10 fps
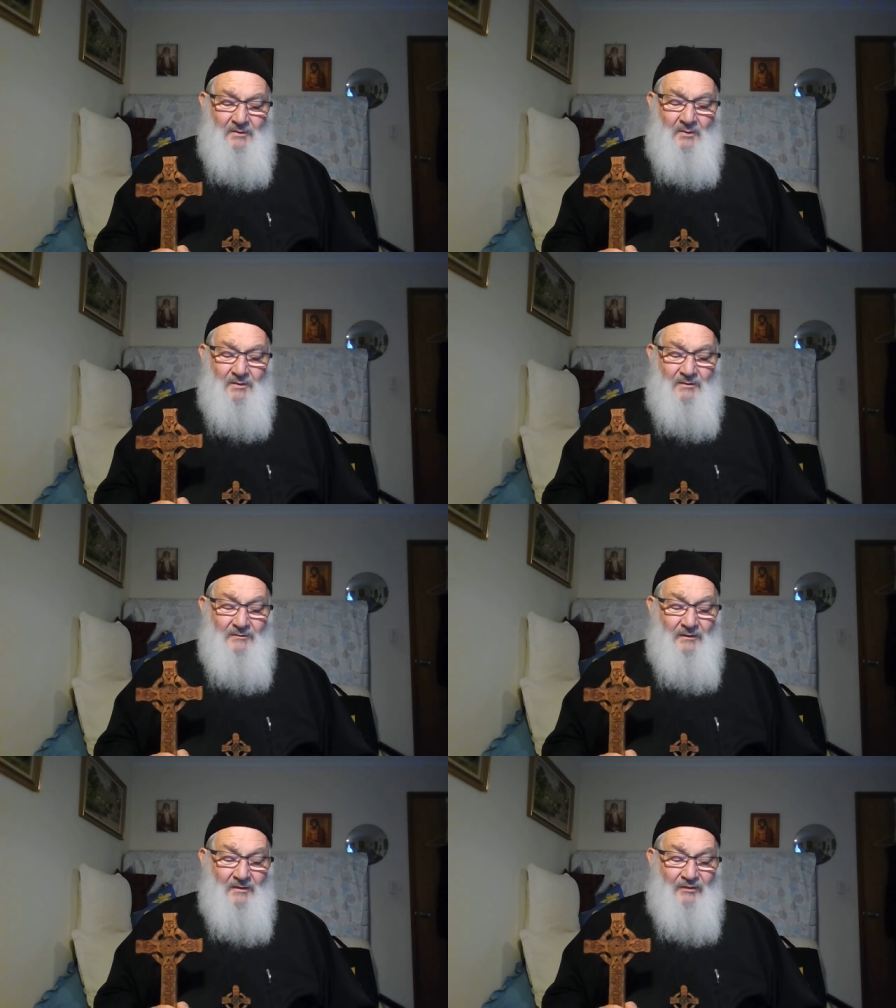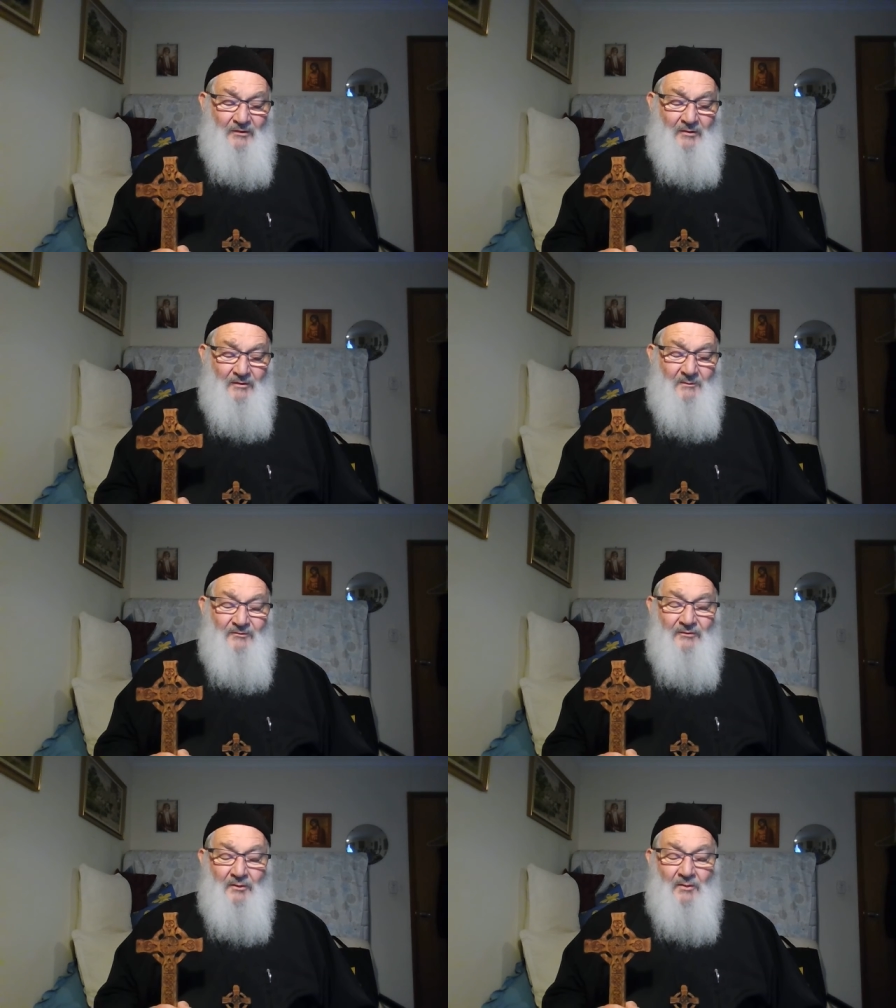according to the authority
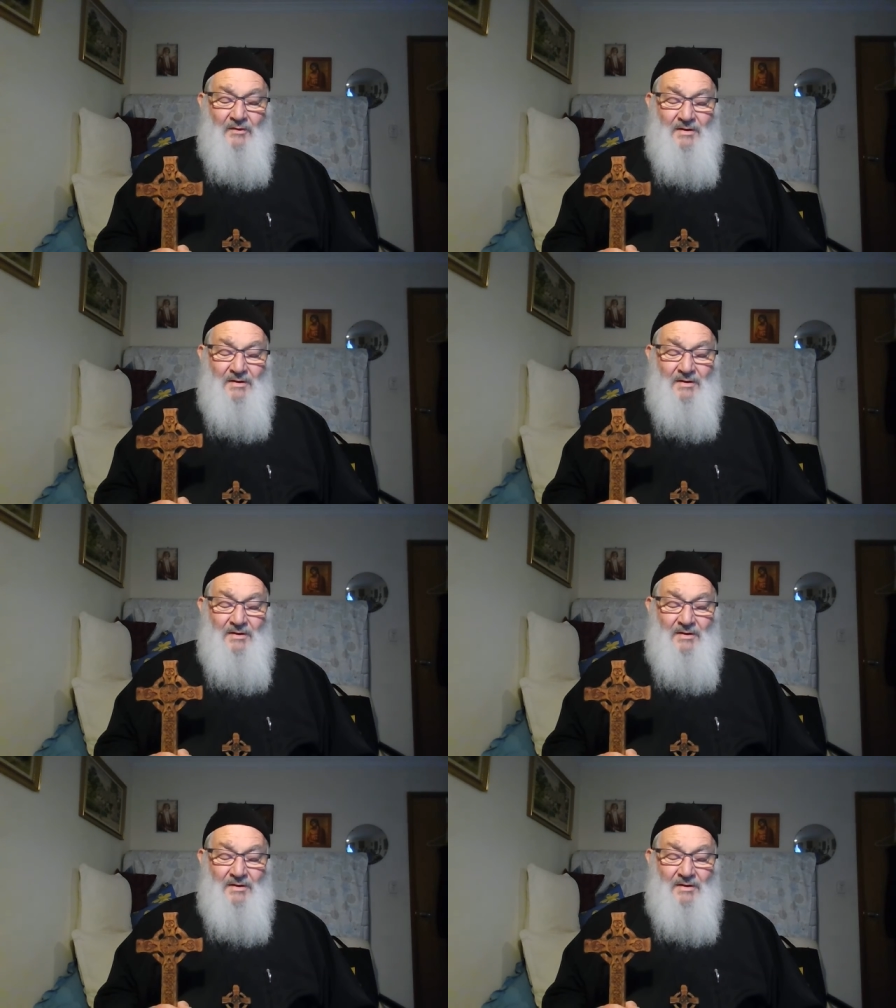which the Lord